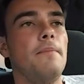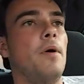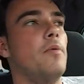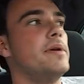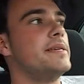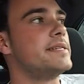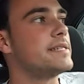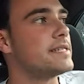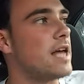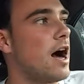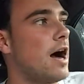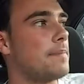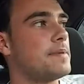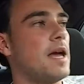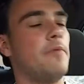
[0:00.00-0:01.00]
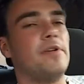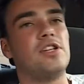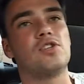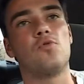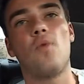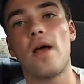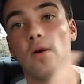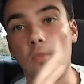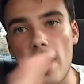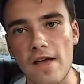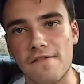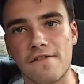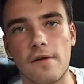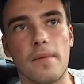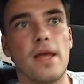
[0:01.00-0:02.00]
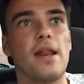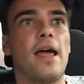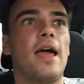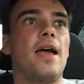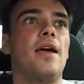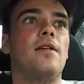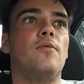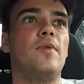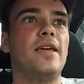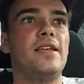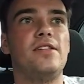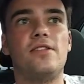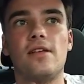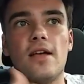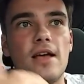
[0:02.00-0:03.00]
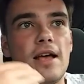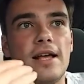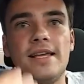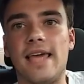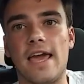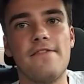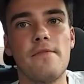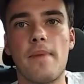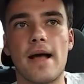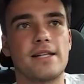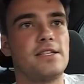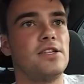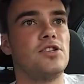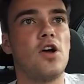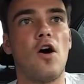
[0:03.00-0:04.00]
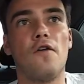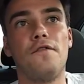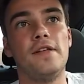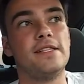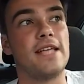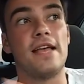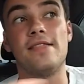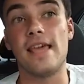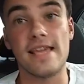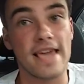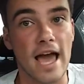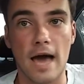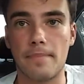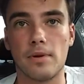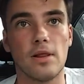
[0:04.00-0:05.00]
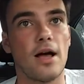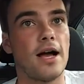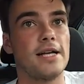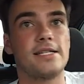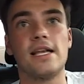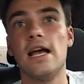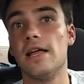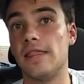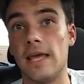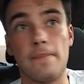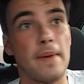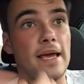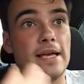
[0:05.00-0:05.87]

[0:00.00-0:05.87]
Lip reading: but we stopped and we just went away from it and we gave it back to the Dolphins and they capitalized. They